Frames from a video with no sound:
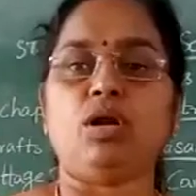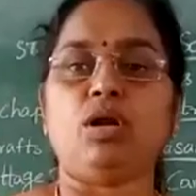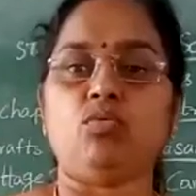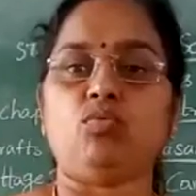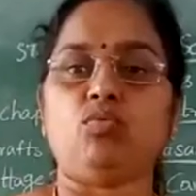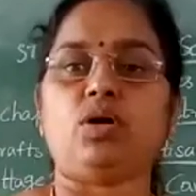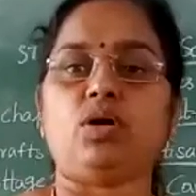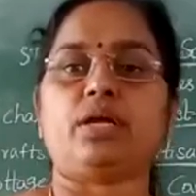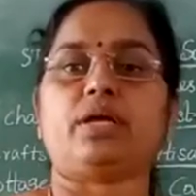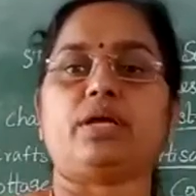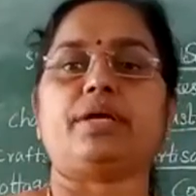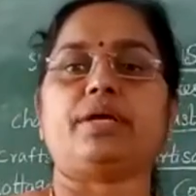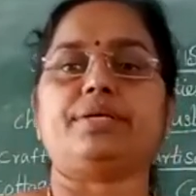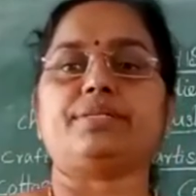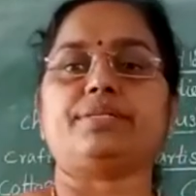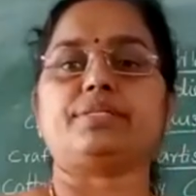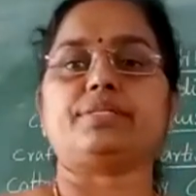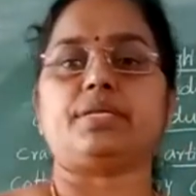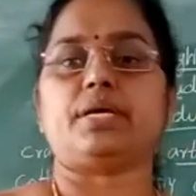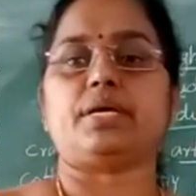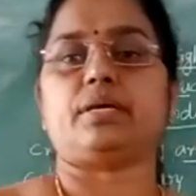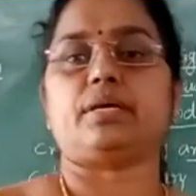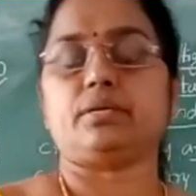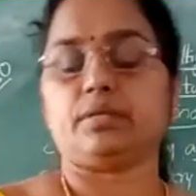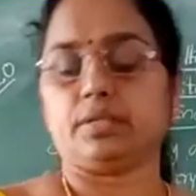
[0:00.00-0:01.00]
work is
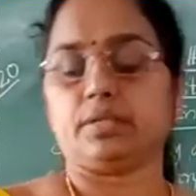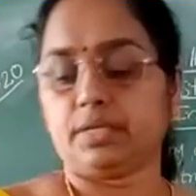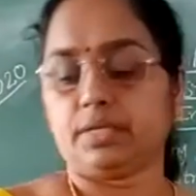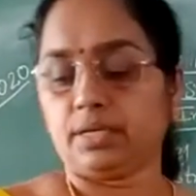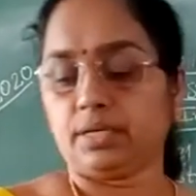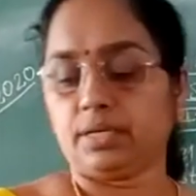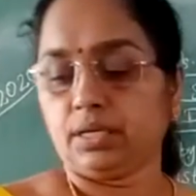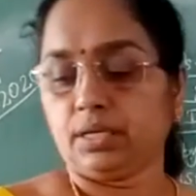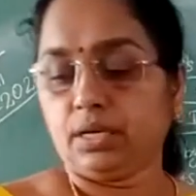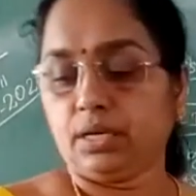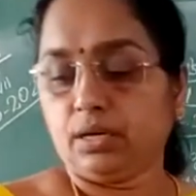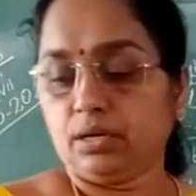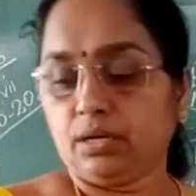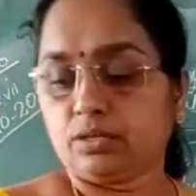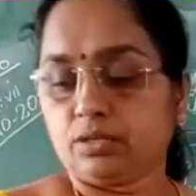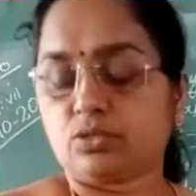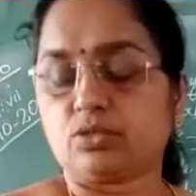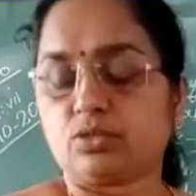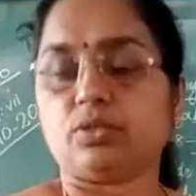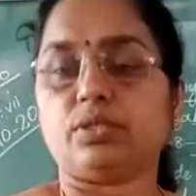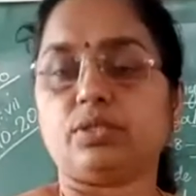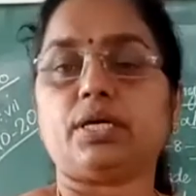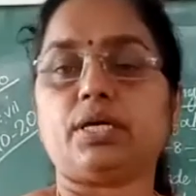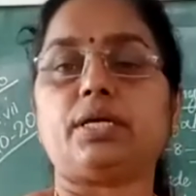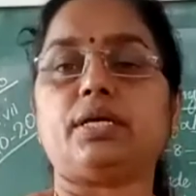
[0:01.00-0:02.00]
done there,
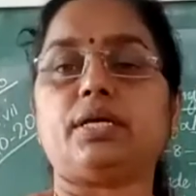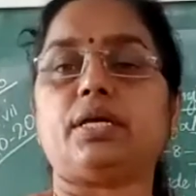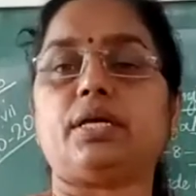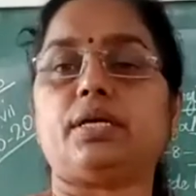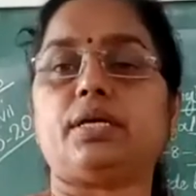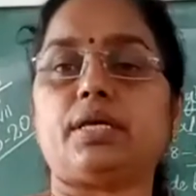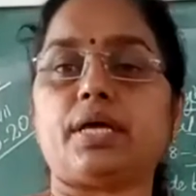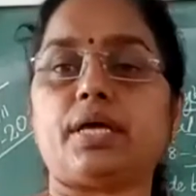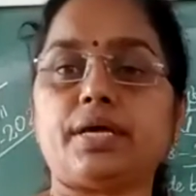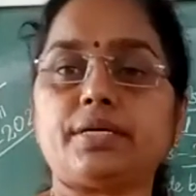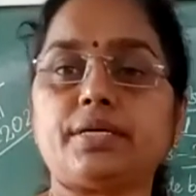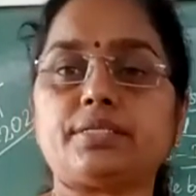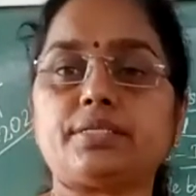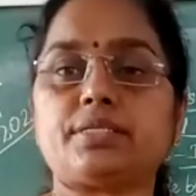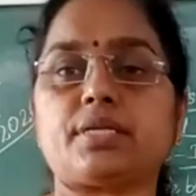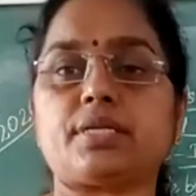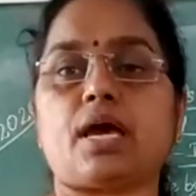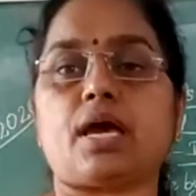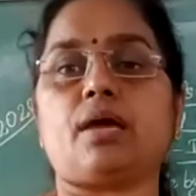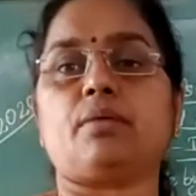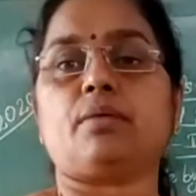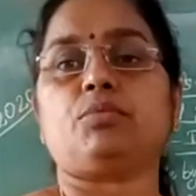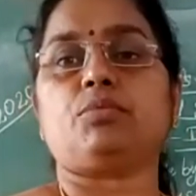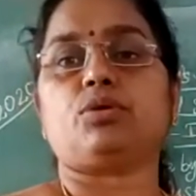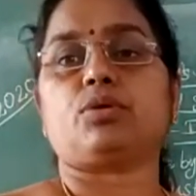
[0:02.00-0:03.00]
so that it takes
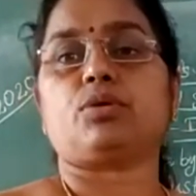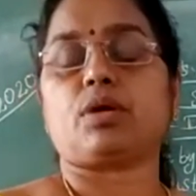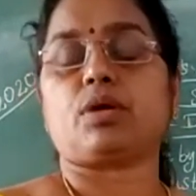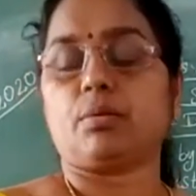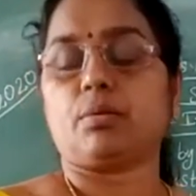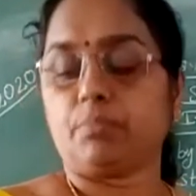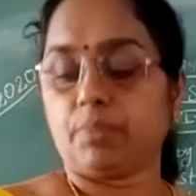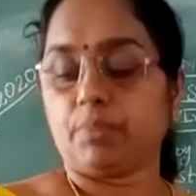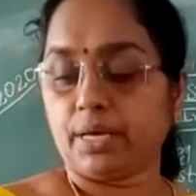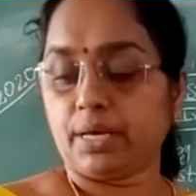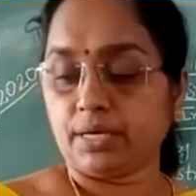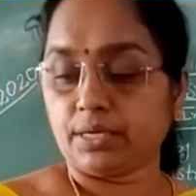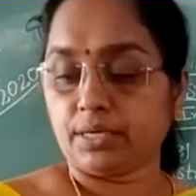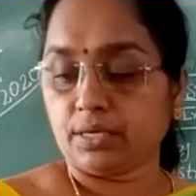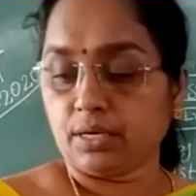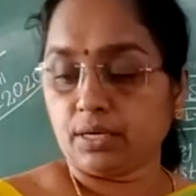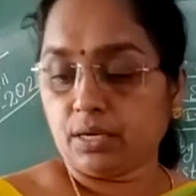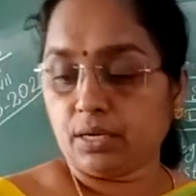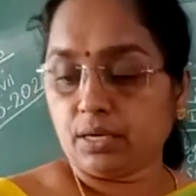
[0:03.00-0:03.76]
time to complete.